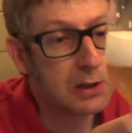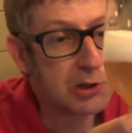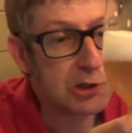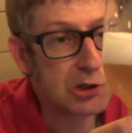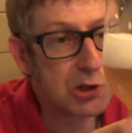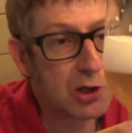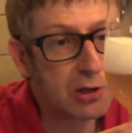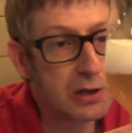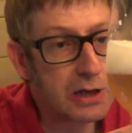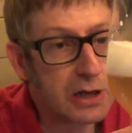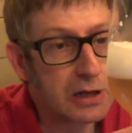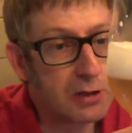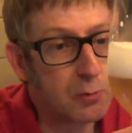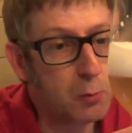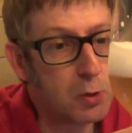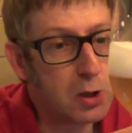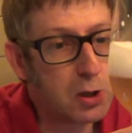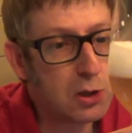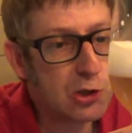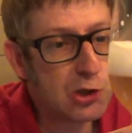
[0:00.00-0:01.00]
Certainly ain't the
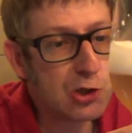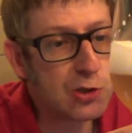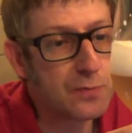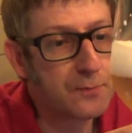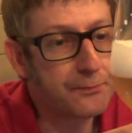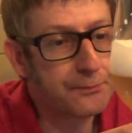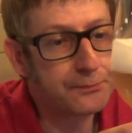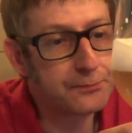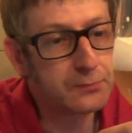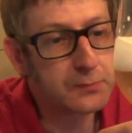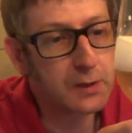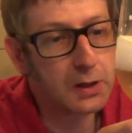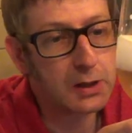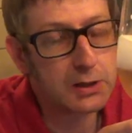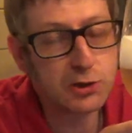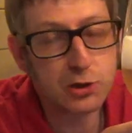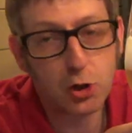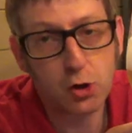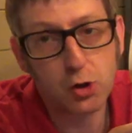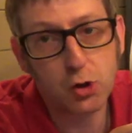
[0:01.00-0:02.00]
worst.
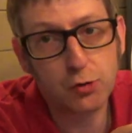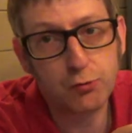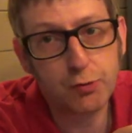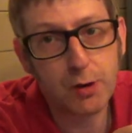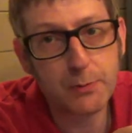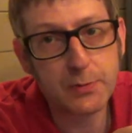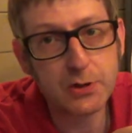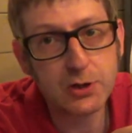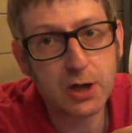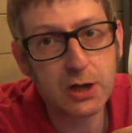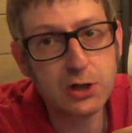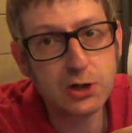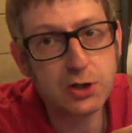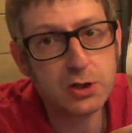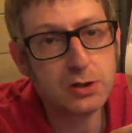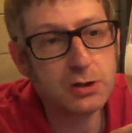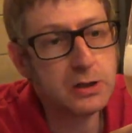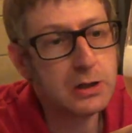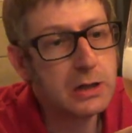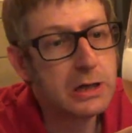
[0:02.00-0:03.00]
It's got a good
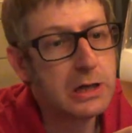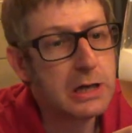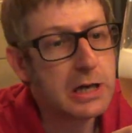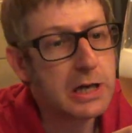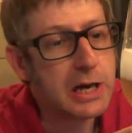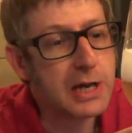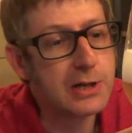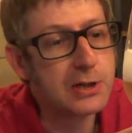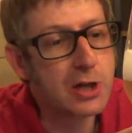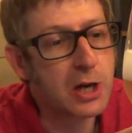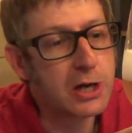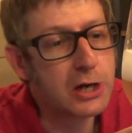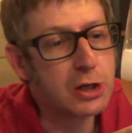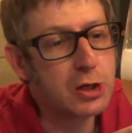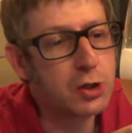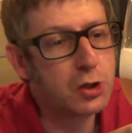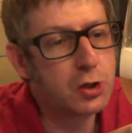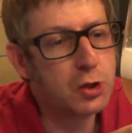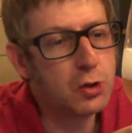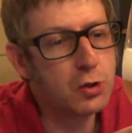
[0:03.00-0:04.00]
reputation. It's a
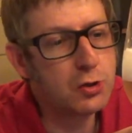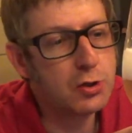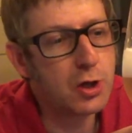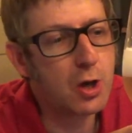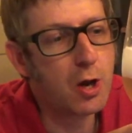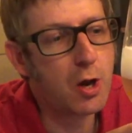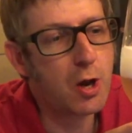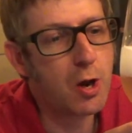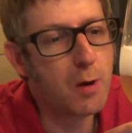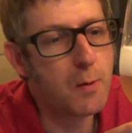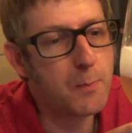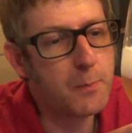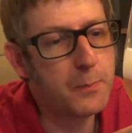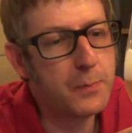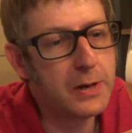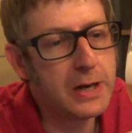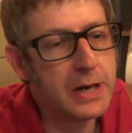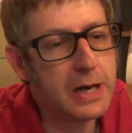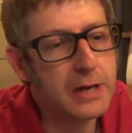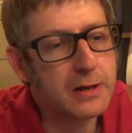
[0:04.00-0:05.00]
good
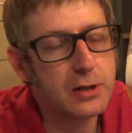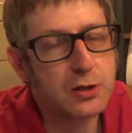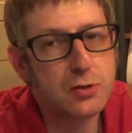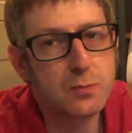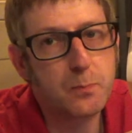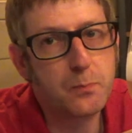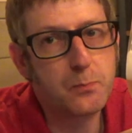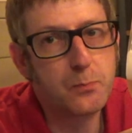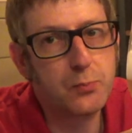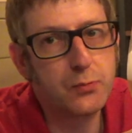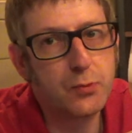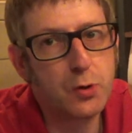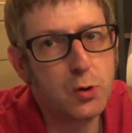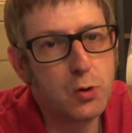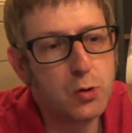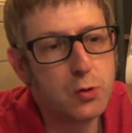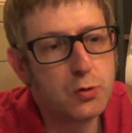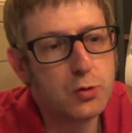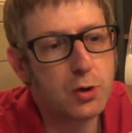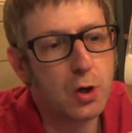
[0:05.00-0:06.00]
beer that's
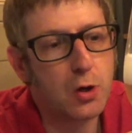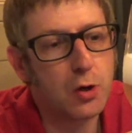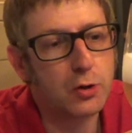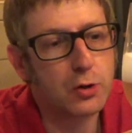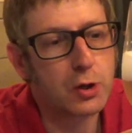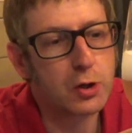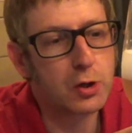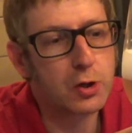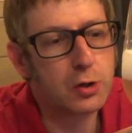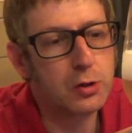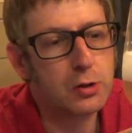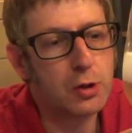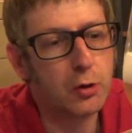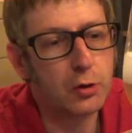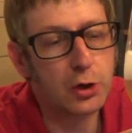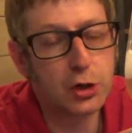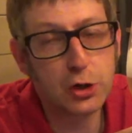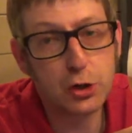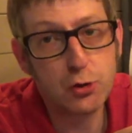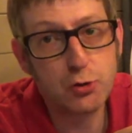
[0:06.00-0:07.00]
brewed on
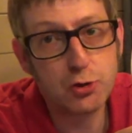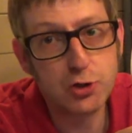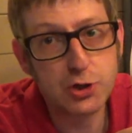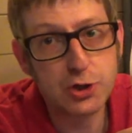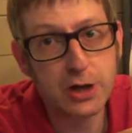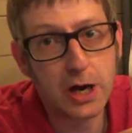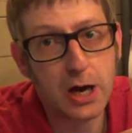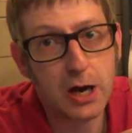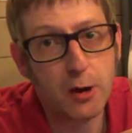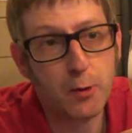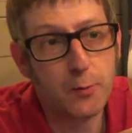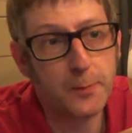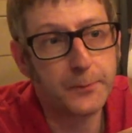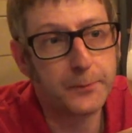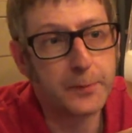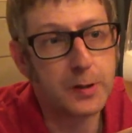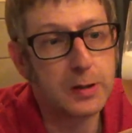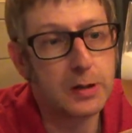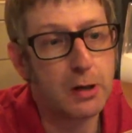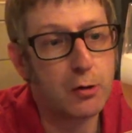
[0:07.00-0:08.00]
a huge scale.
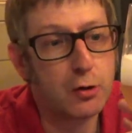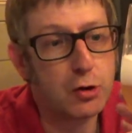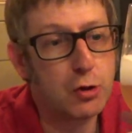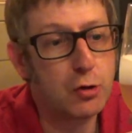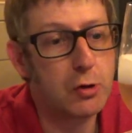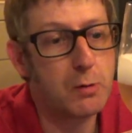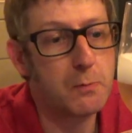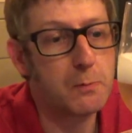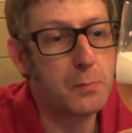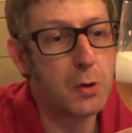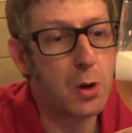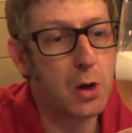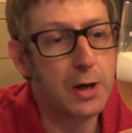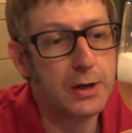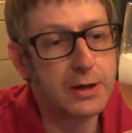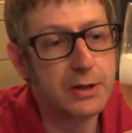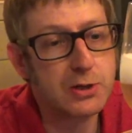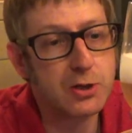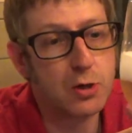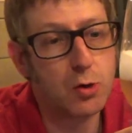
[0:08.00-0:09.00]
You know, you can buy
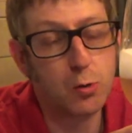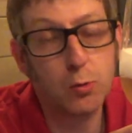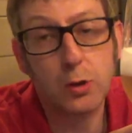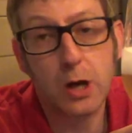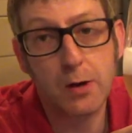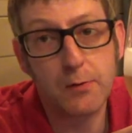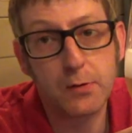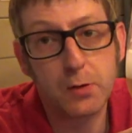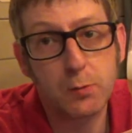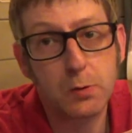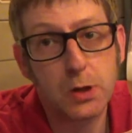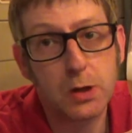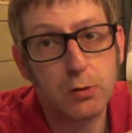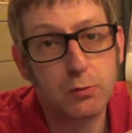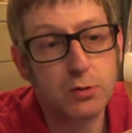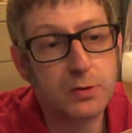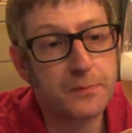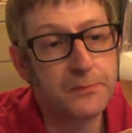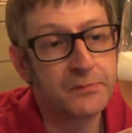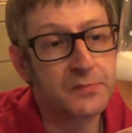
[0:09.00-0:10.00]
this all over the
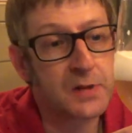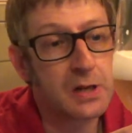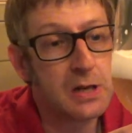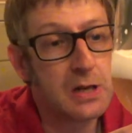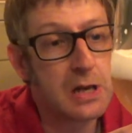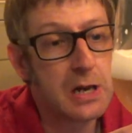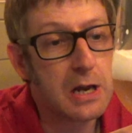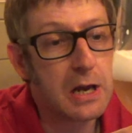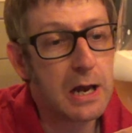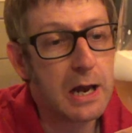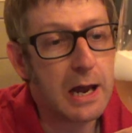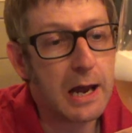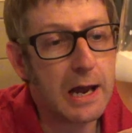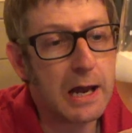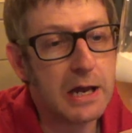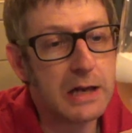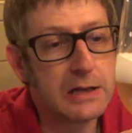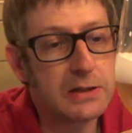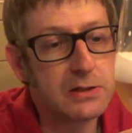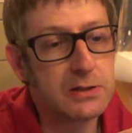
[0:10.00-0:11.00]
world.
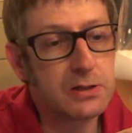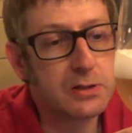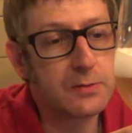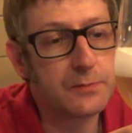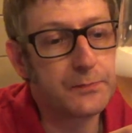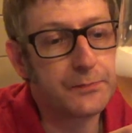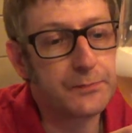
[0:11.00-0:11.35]
And